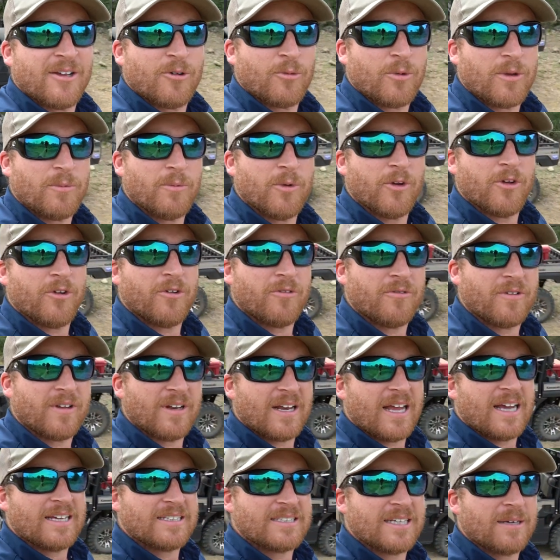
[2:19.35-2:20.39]
We moved
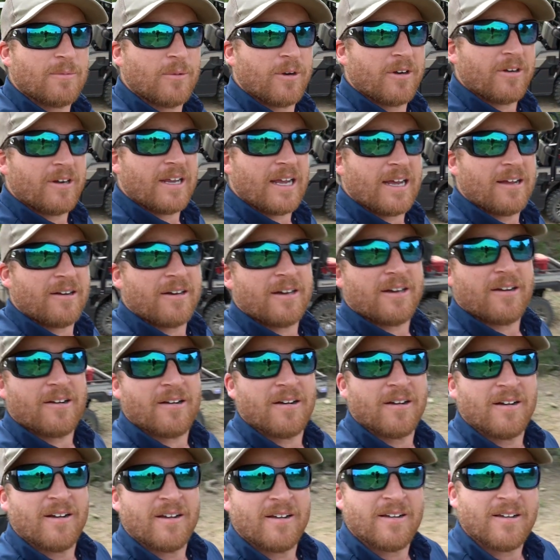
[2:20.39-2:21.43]
last time we were down here.
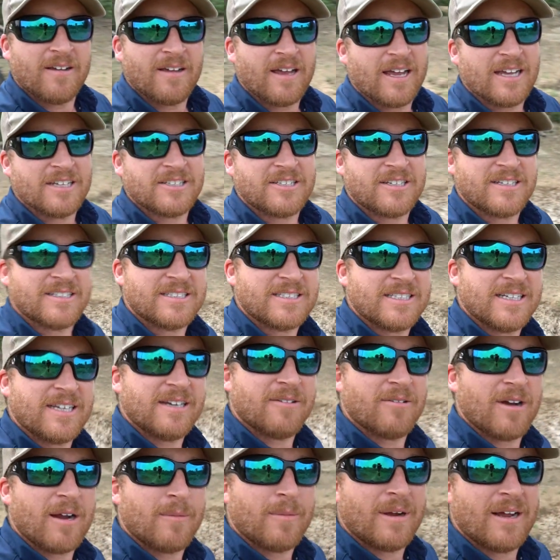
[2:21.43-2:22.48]
As you can see
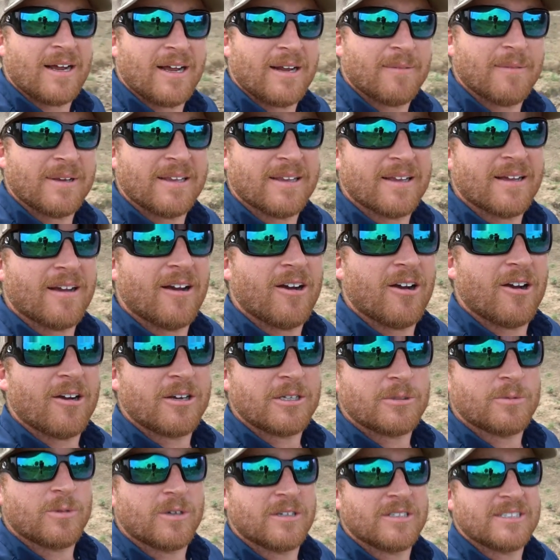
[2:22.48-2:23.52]
right behind me, the
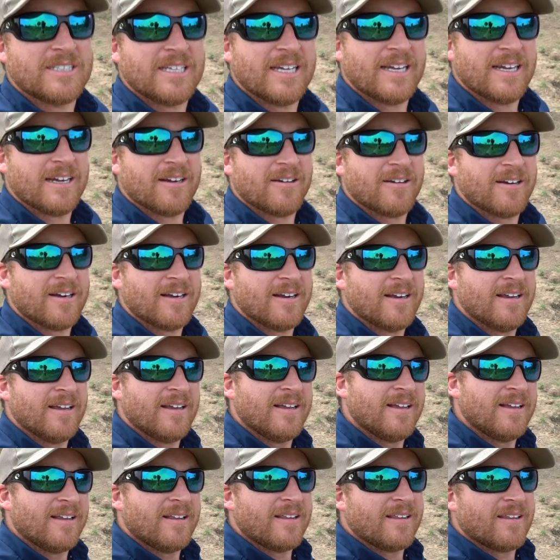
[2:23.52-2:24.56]
hogs were tearing
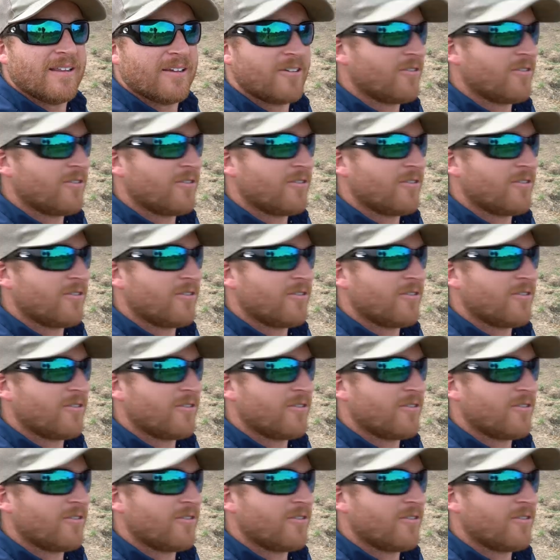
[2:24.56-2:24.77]
the